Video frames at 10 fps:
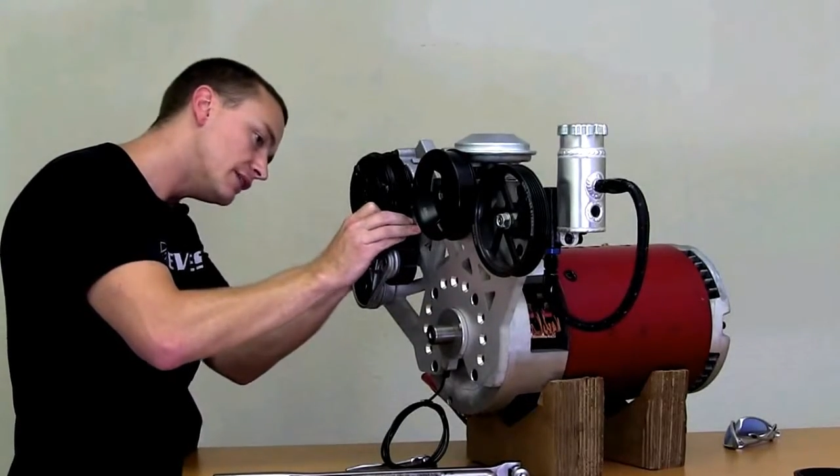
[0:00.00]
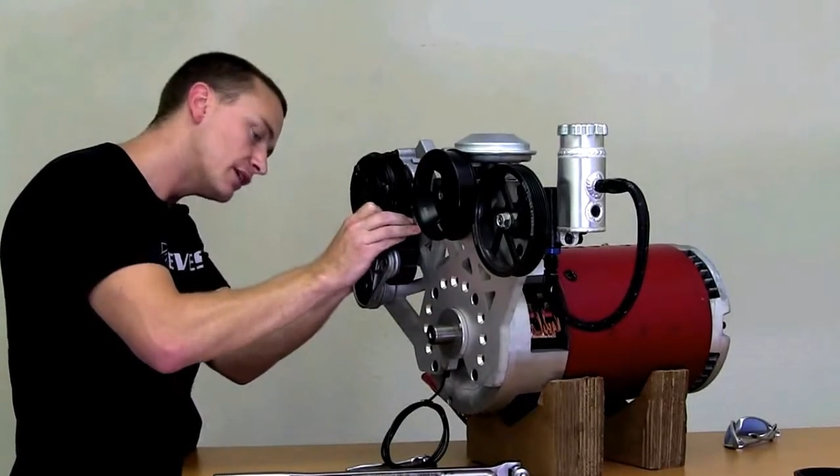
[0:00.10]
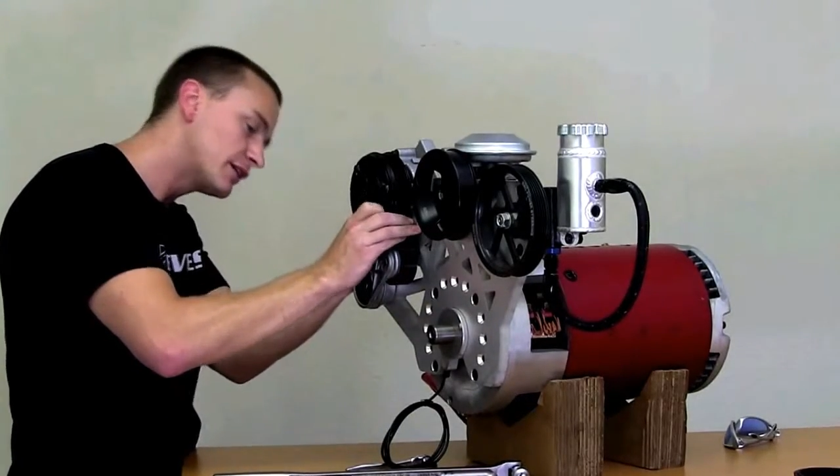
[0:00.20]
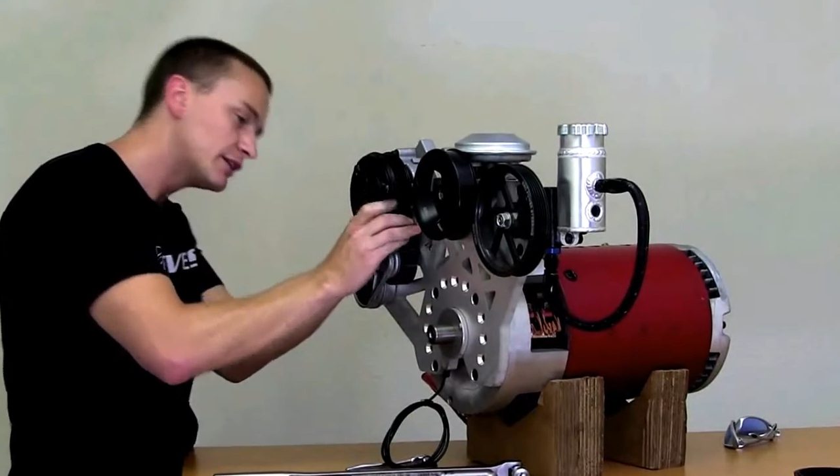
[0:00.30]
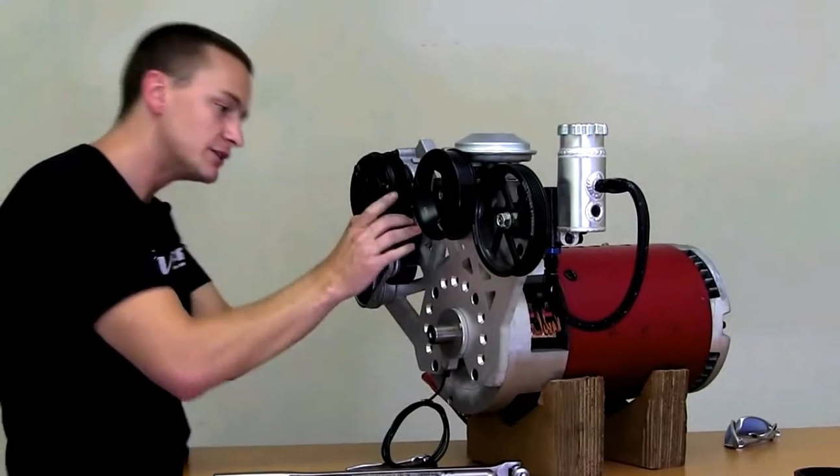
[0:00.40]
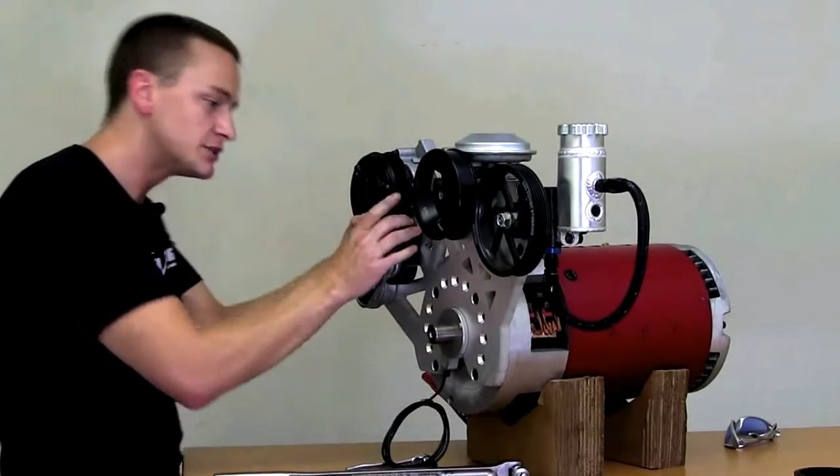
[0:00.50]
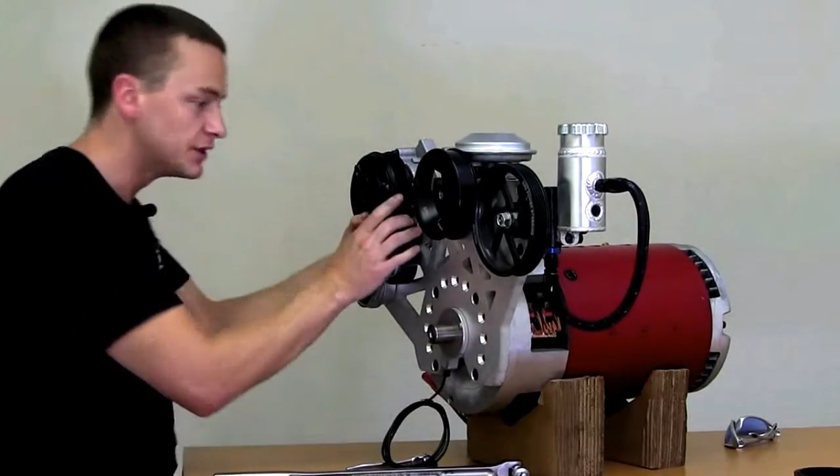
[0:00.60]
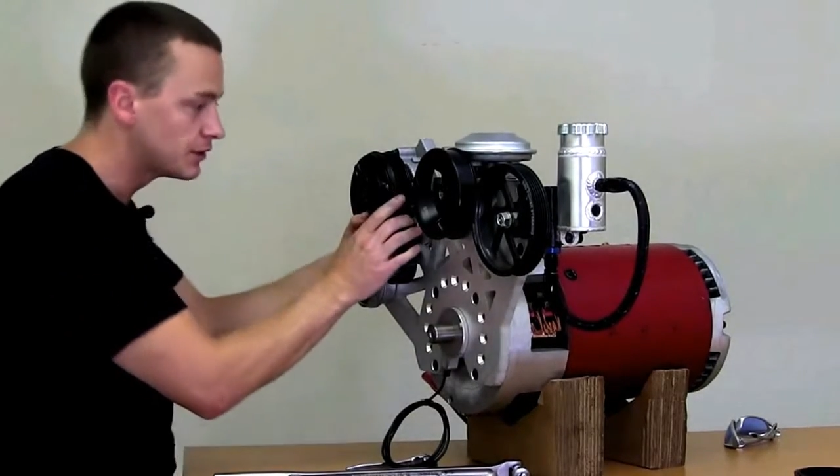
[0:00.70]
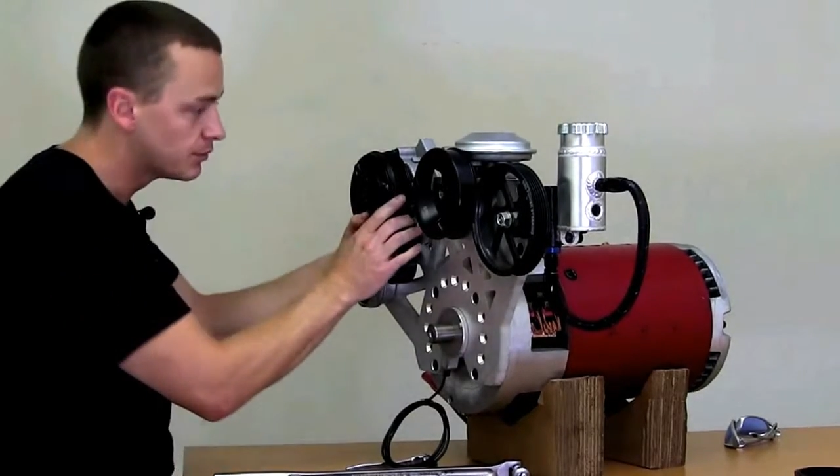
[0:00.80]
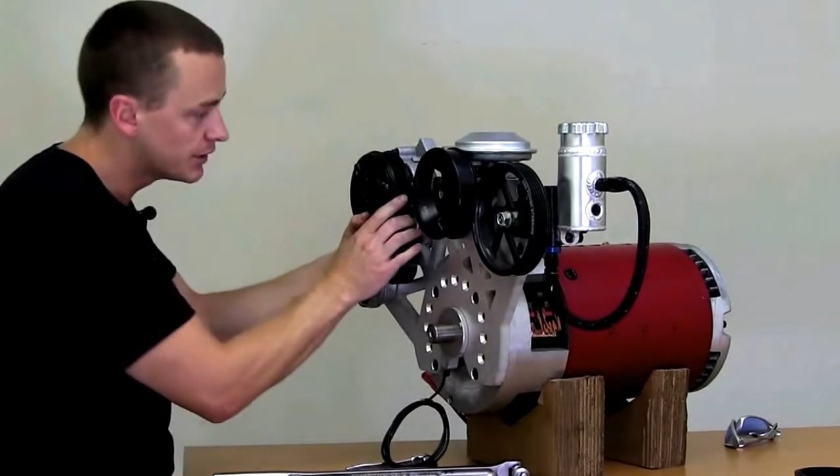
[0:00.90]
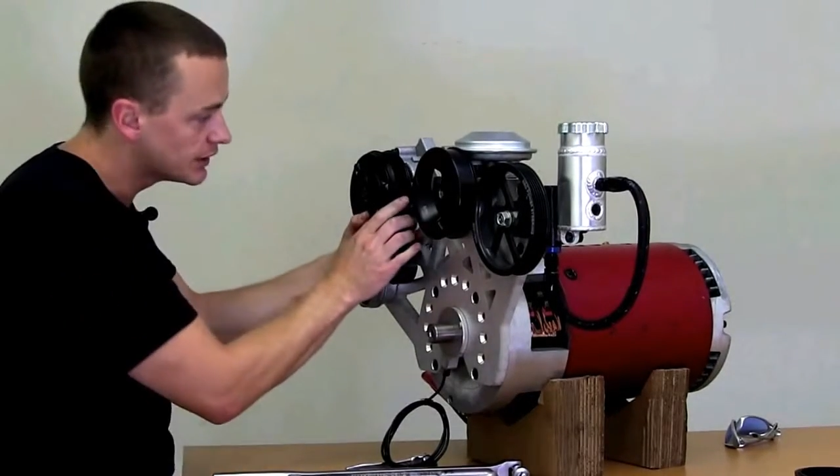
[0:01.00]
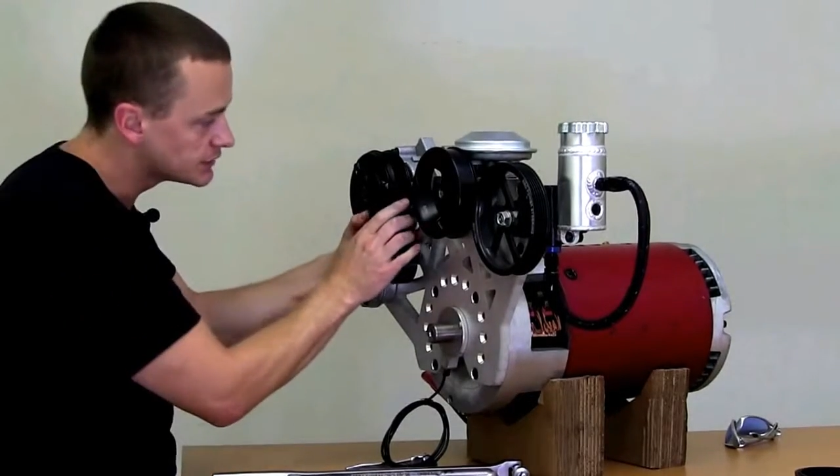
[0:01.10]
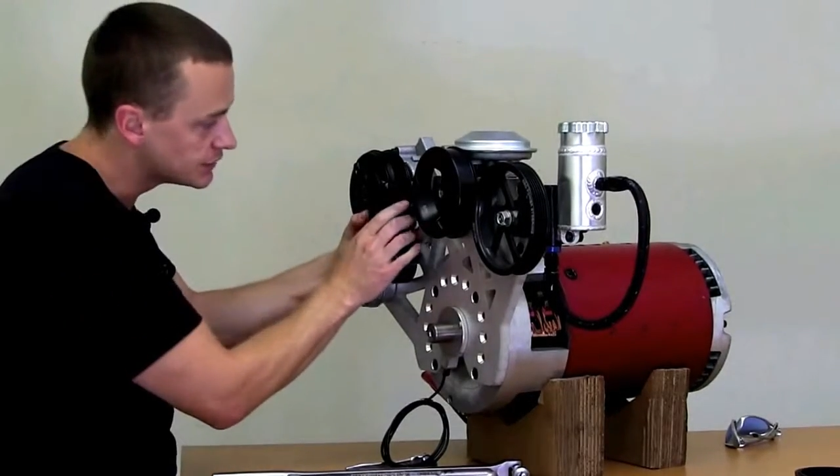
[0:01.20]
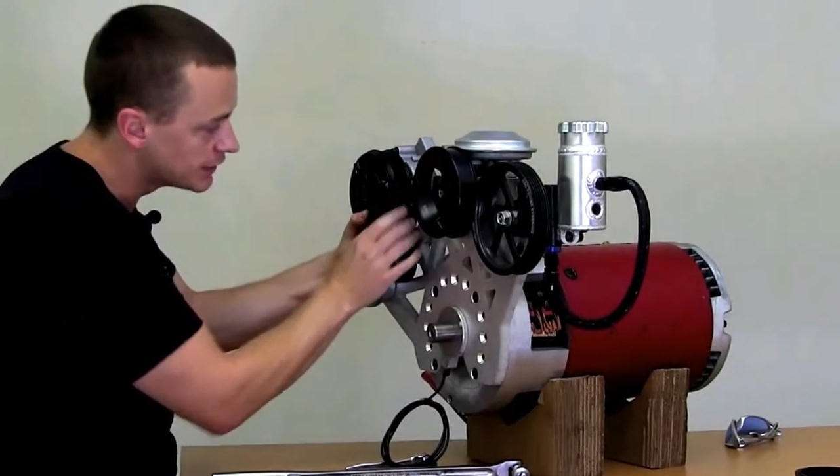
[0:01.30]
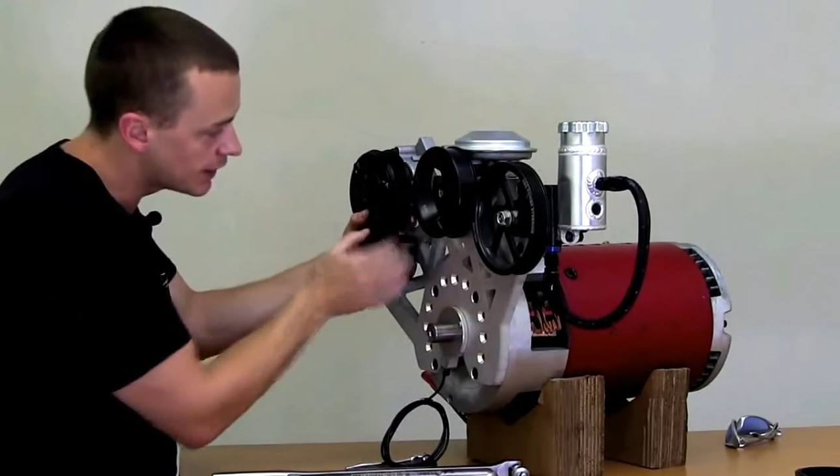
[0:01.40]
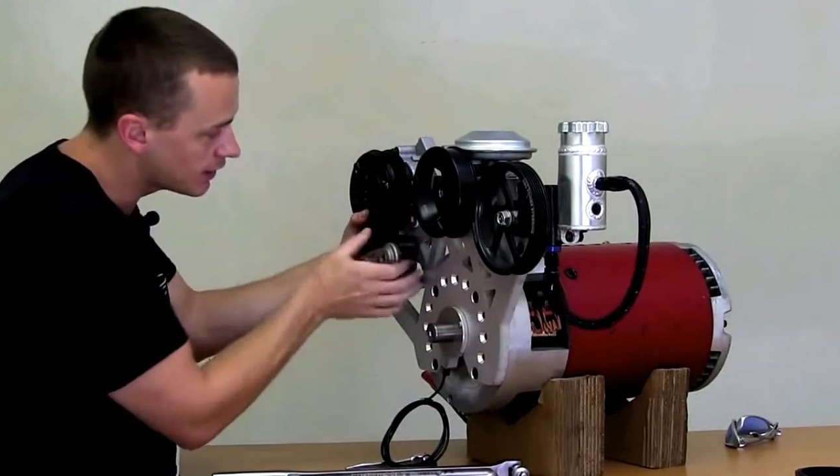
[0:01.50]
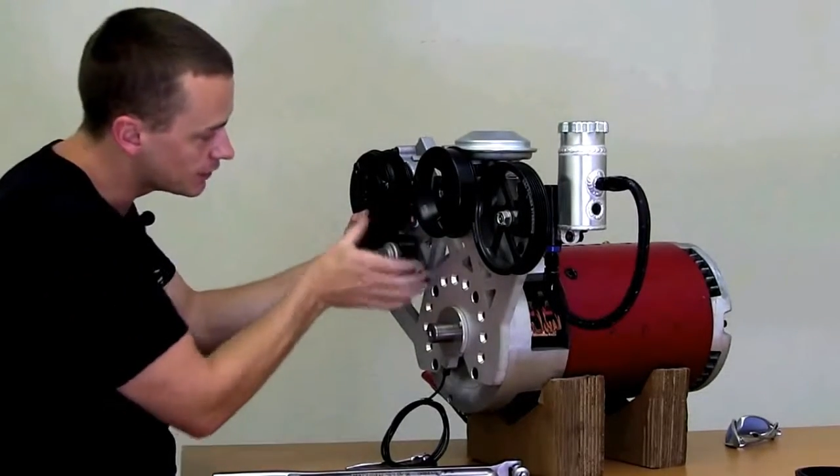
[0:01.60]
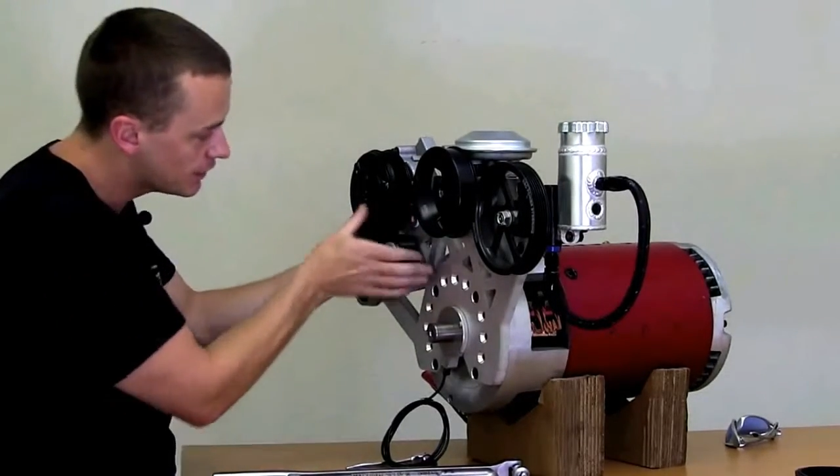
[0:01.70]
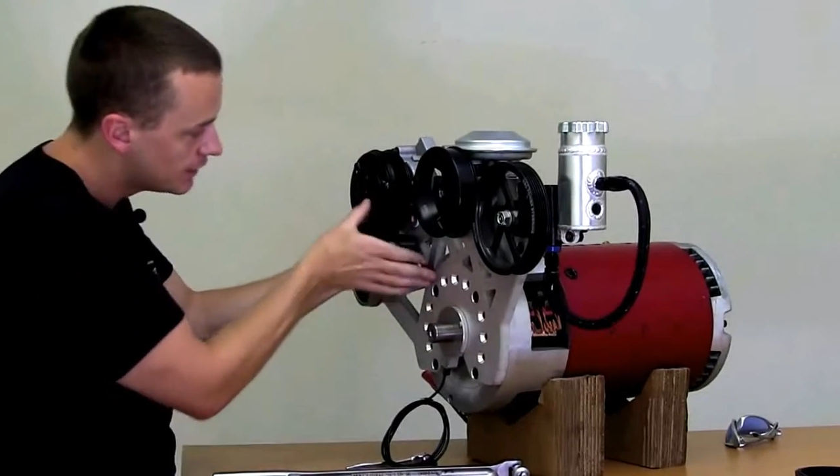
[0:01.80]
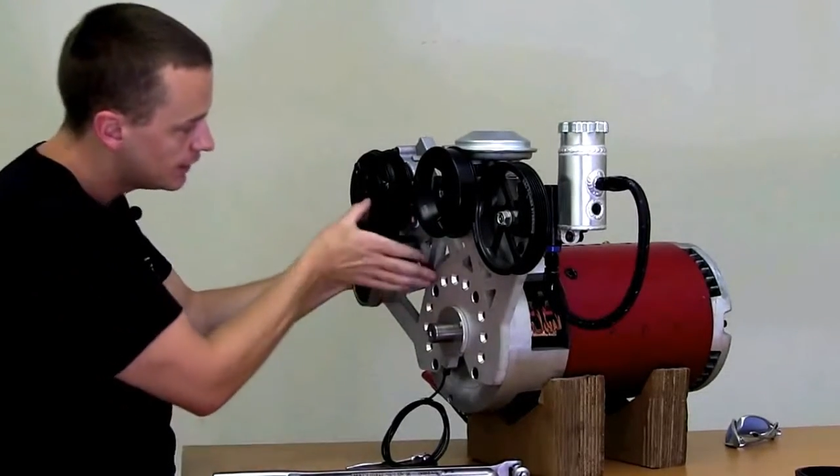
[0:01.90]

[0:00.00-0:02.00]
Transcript: the air conditioning compressor down,